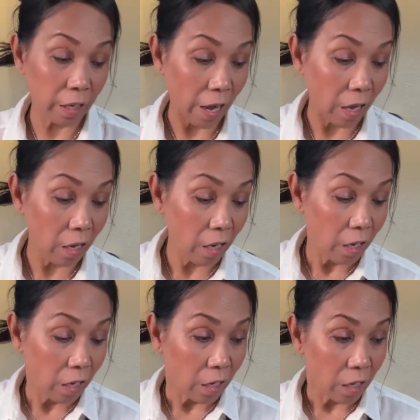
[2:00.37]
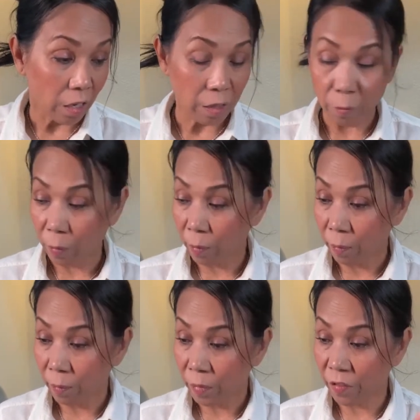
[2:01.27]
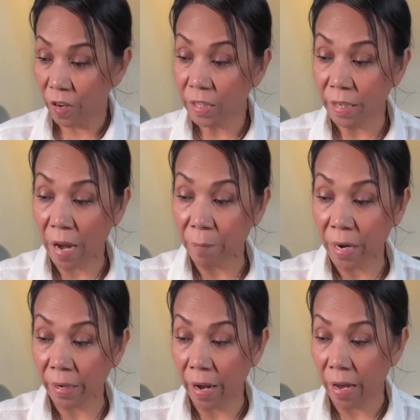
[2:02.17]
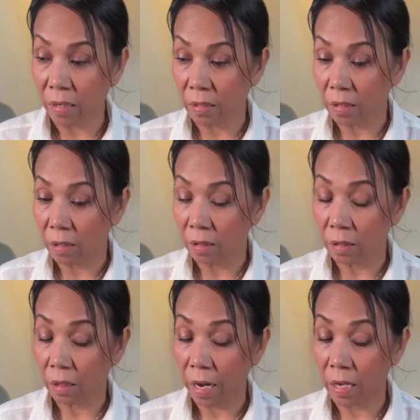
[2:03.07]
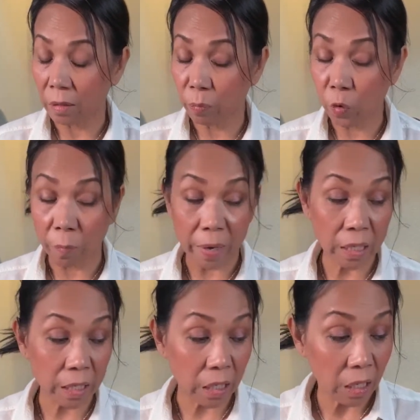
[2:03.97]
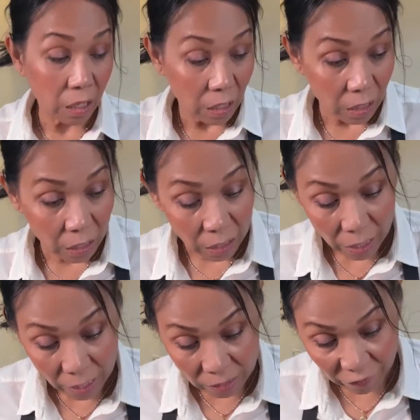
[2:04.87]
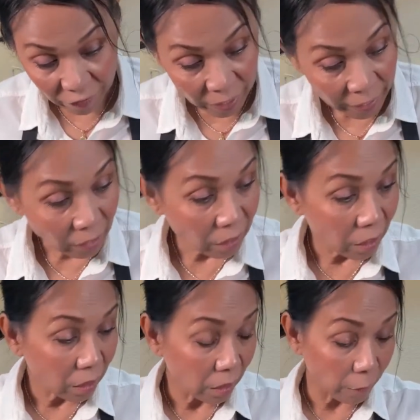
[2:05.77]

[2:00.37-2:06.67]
Okay, the the version I make has pork belly as the fillings.